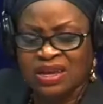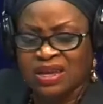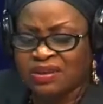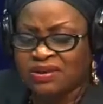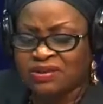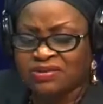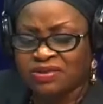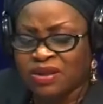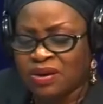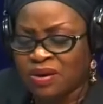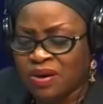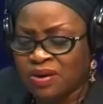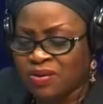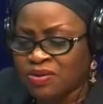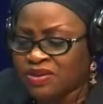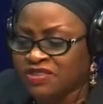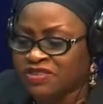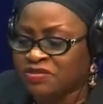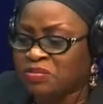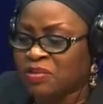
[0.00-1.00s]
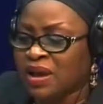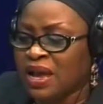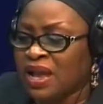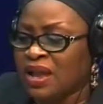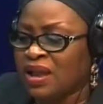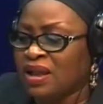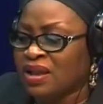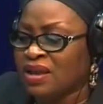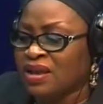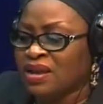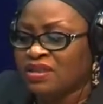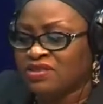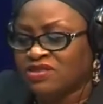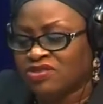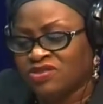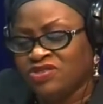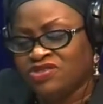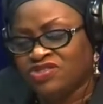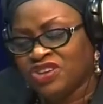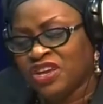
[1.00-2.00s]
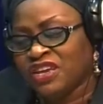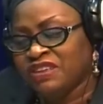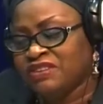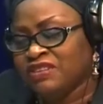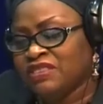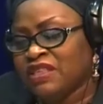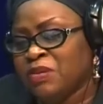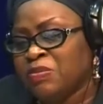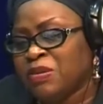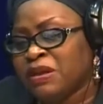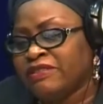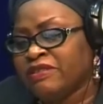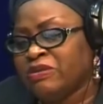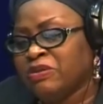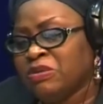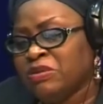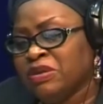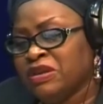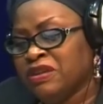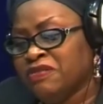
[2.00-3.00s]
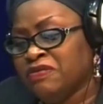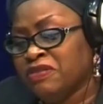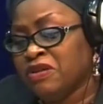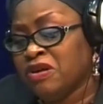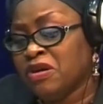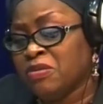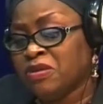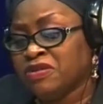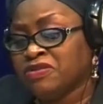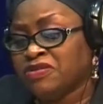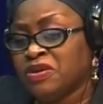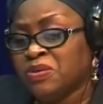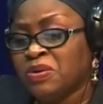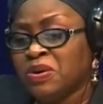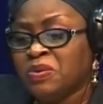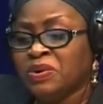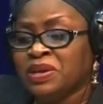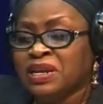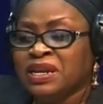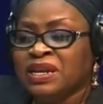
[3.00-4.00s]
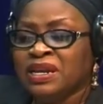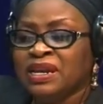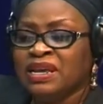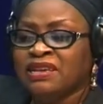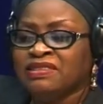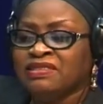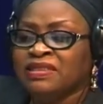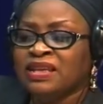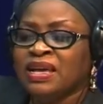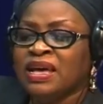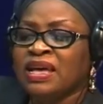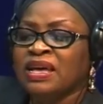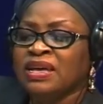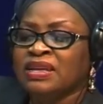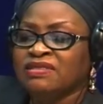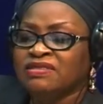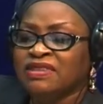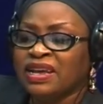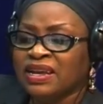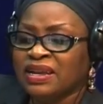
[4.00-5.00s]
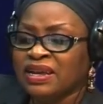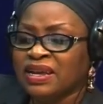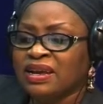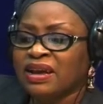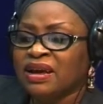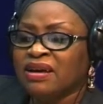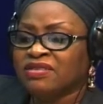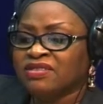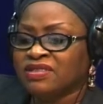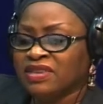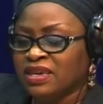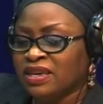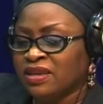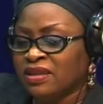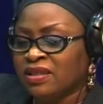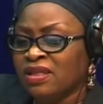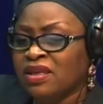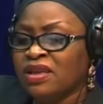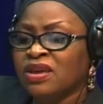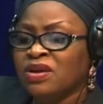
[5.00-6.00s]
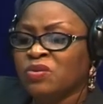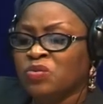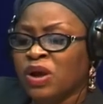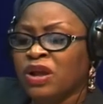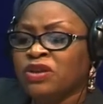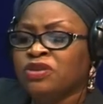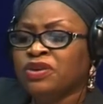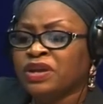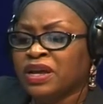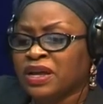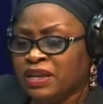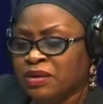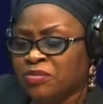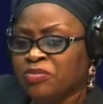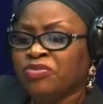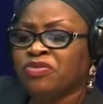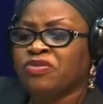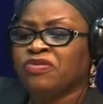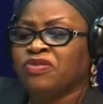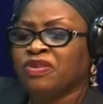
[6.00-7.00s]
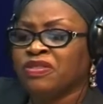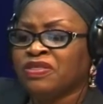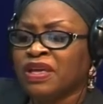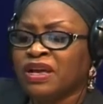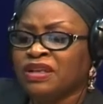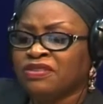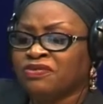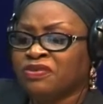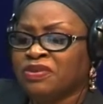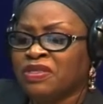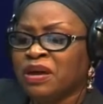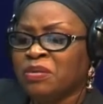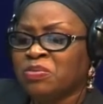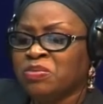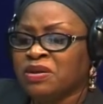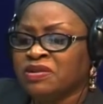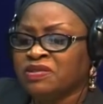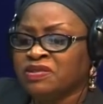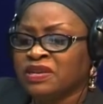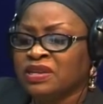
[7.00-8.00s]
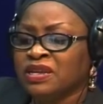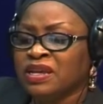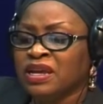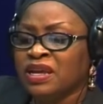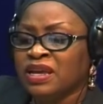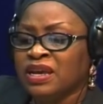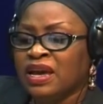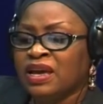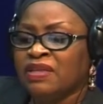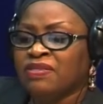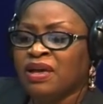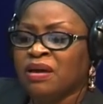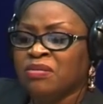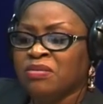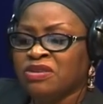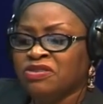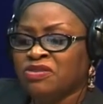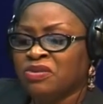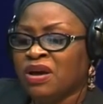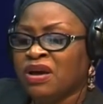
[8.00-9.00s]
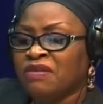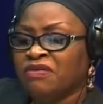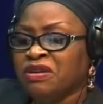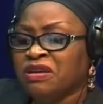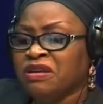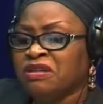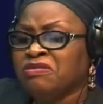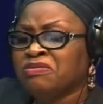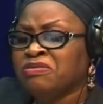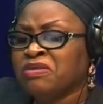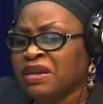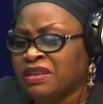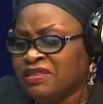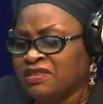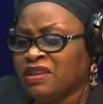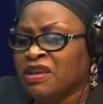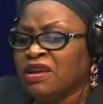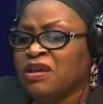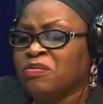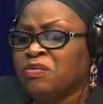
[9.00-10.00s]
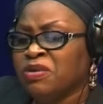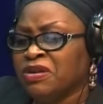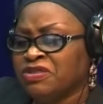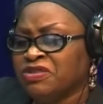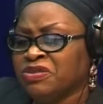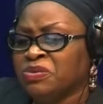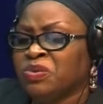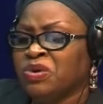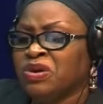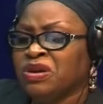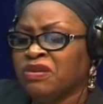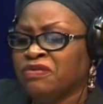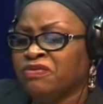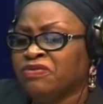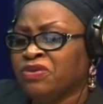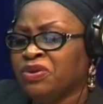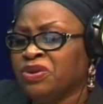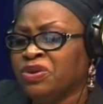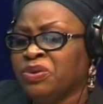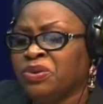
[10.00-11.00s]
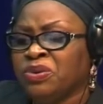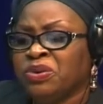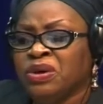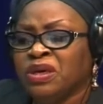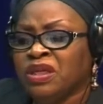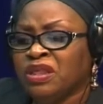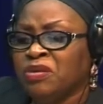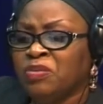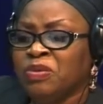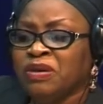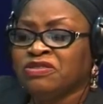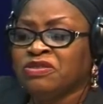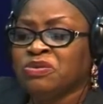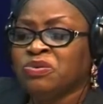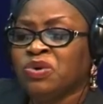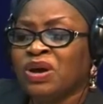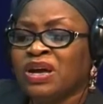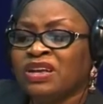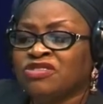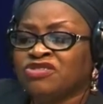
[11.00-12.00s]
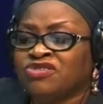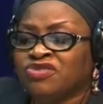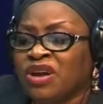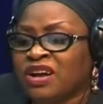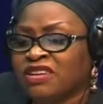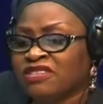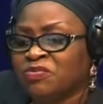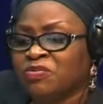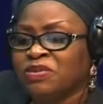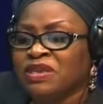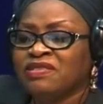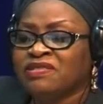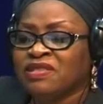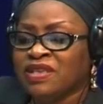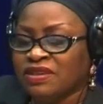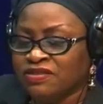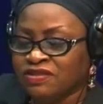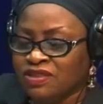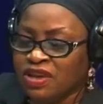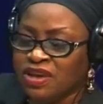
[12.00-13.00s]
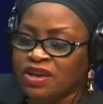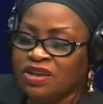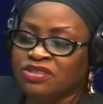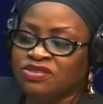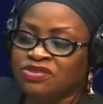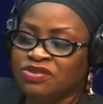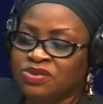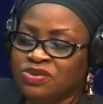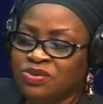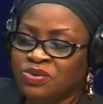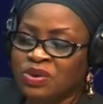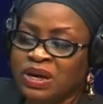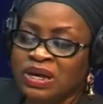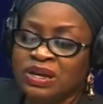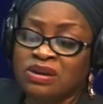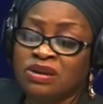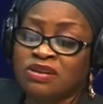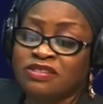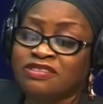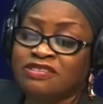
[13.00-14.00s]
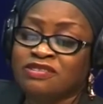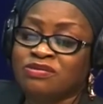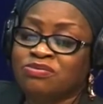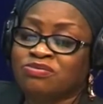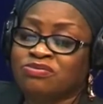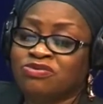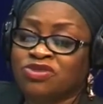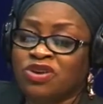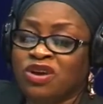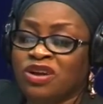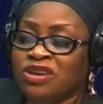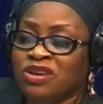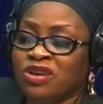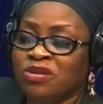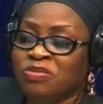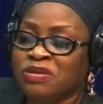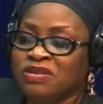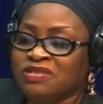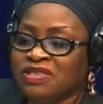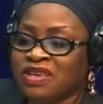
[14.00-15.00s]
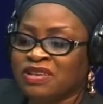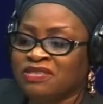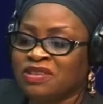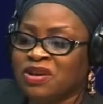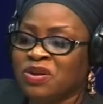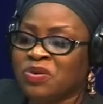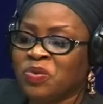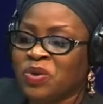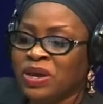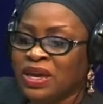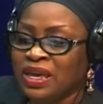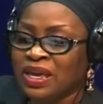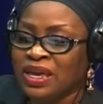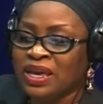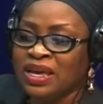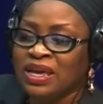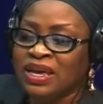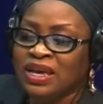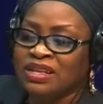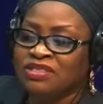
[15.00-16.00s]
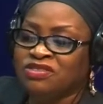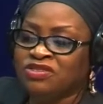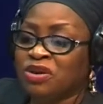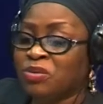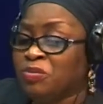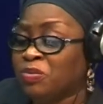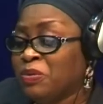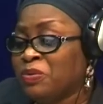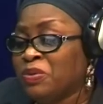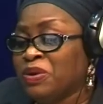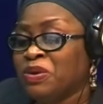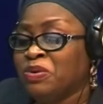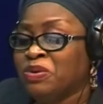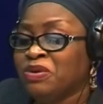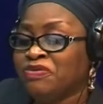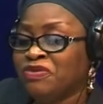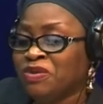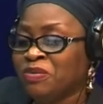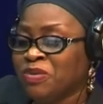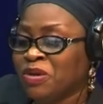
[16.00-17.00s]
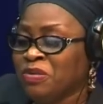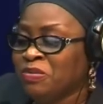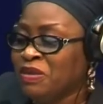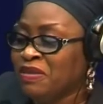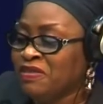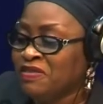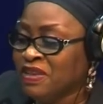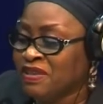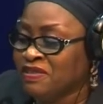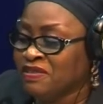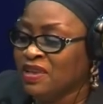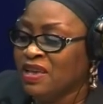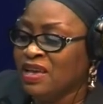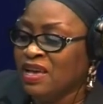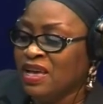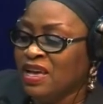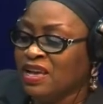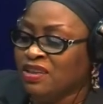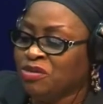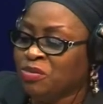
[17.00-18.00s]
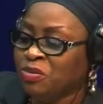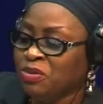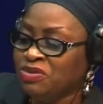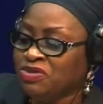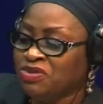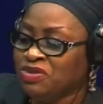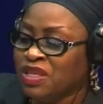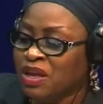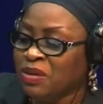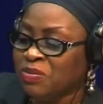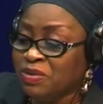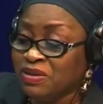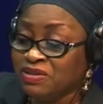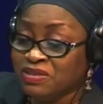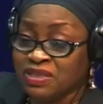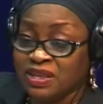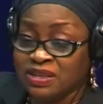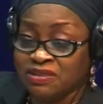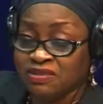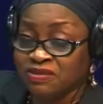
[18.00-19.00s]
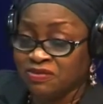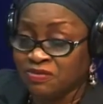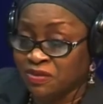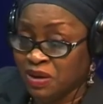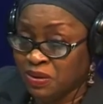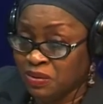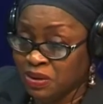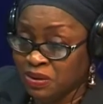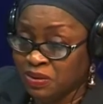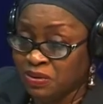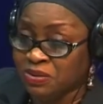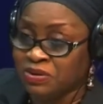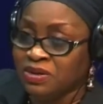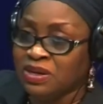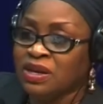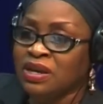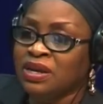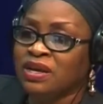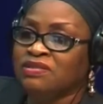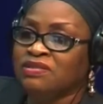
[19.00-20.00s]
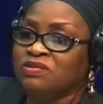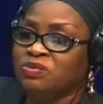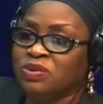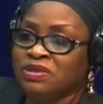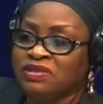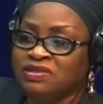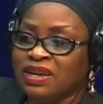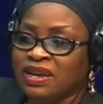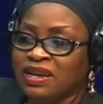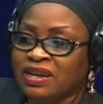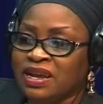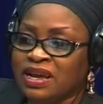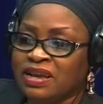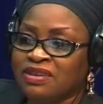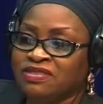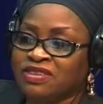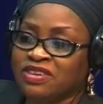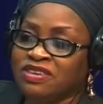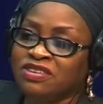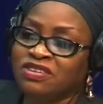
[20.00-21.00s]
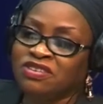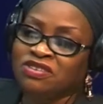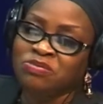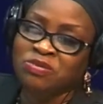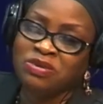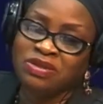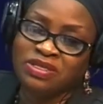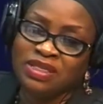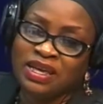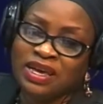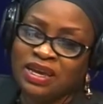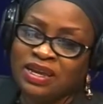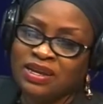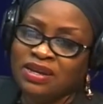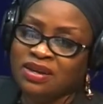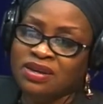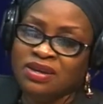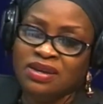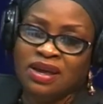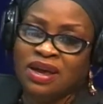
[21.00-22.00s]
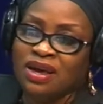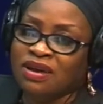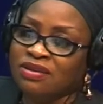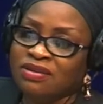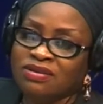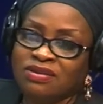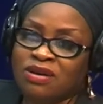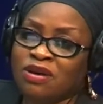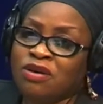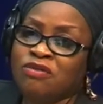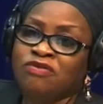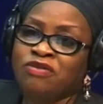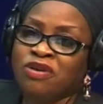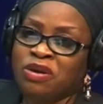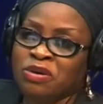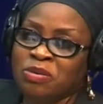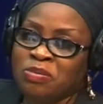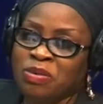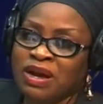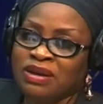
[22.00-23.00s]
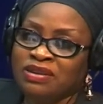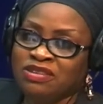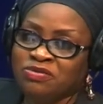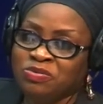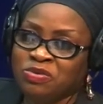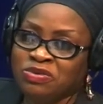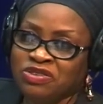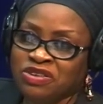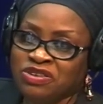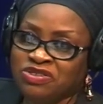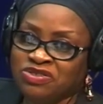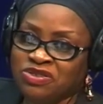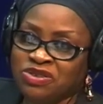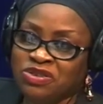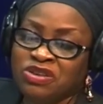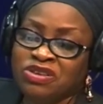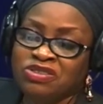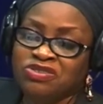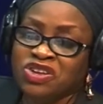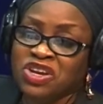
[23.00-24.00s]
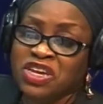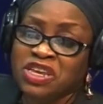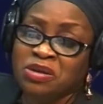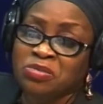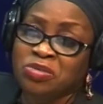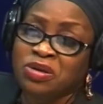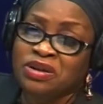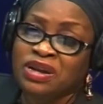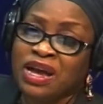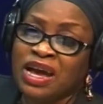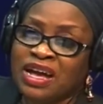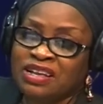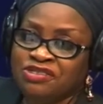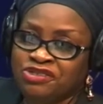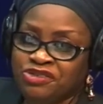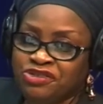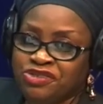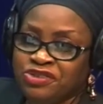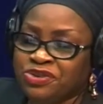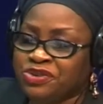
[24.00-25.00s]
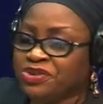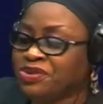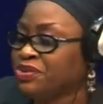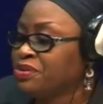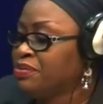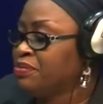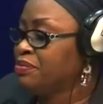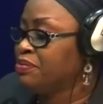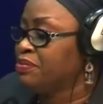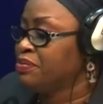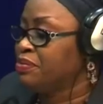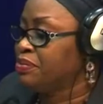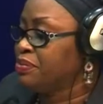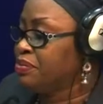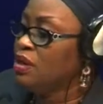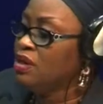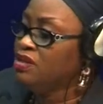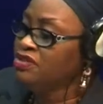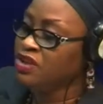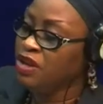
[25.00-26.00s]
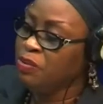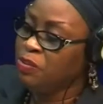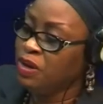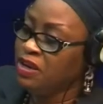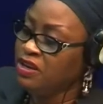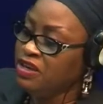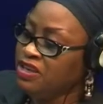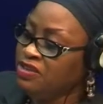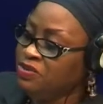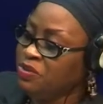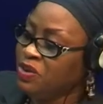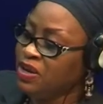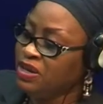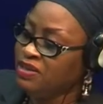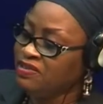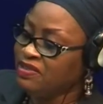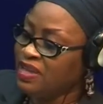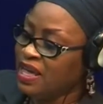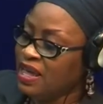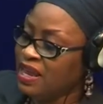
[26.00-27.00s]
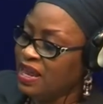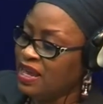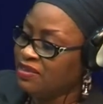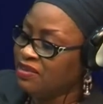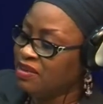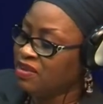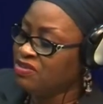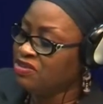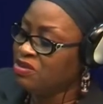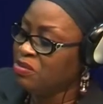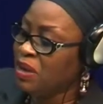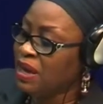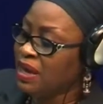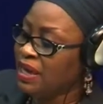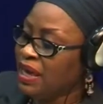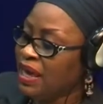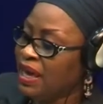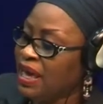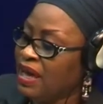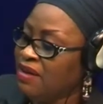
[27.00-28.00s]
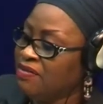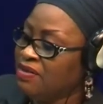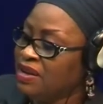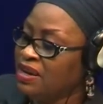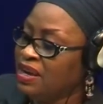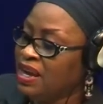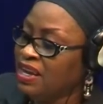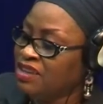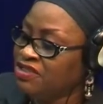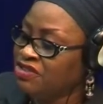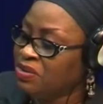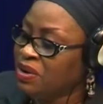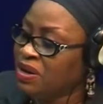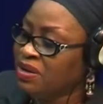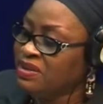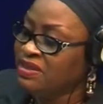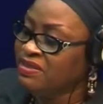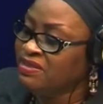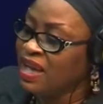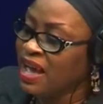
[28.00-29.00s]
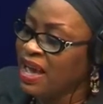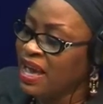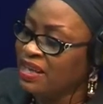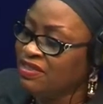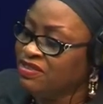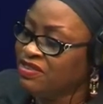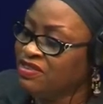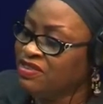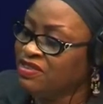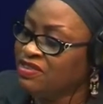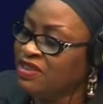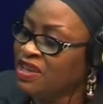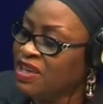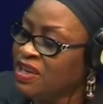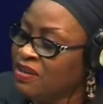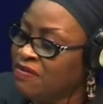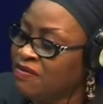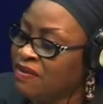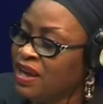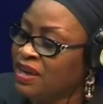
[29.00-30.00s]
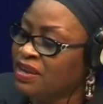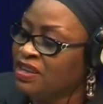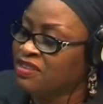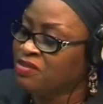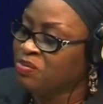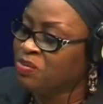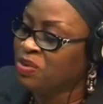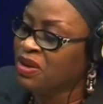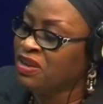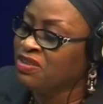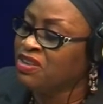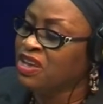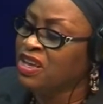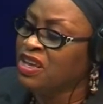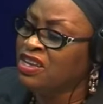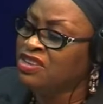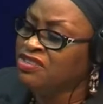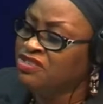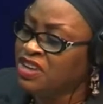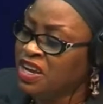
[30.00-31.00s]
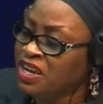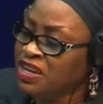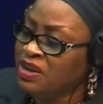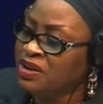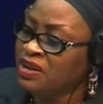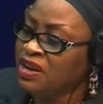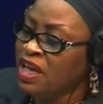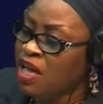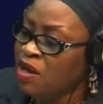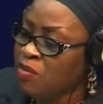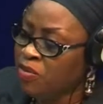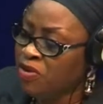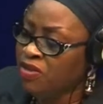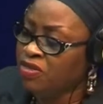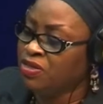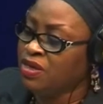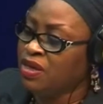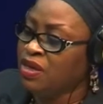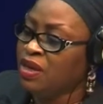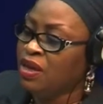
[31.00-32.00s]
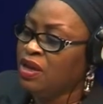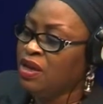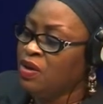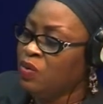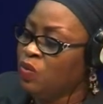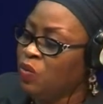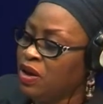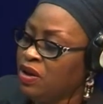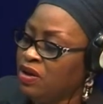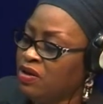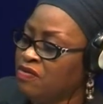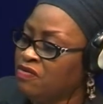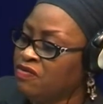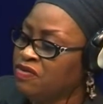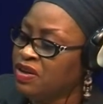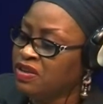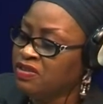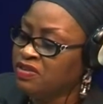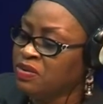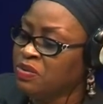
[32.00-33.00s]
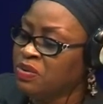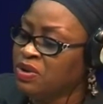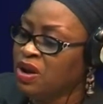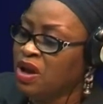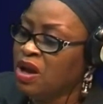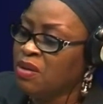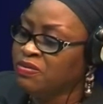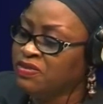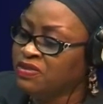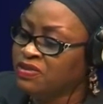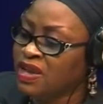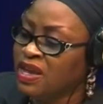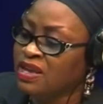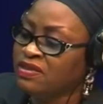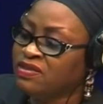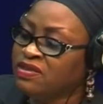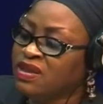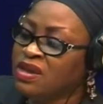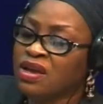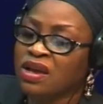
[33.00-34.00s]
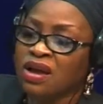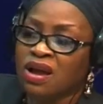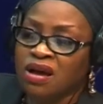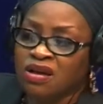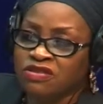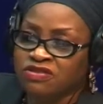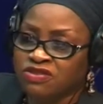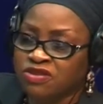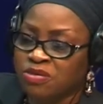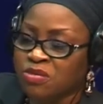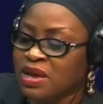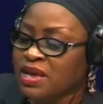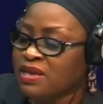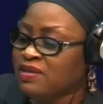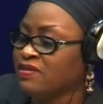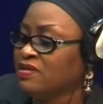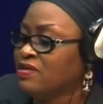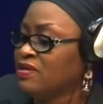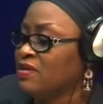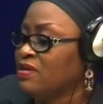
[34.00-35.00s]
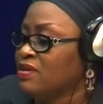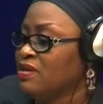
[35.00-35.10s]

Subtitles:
does not always smile. Changing that person will be difficult, but someone with a lesser technical skill, well, you can improve on that for that person. And that means you have a great person working for you. The person will attract business to you and not turn your business away and turn people away from your business, as opposed to that person that is very good with technical skills, but then has a very bad disposition. Talking about attitude. So employees who excel at customer care have a natural desire to serve and express genuine empathy when conversing with upset customers.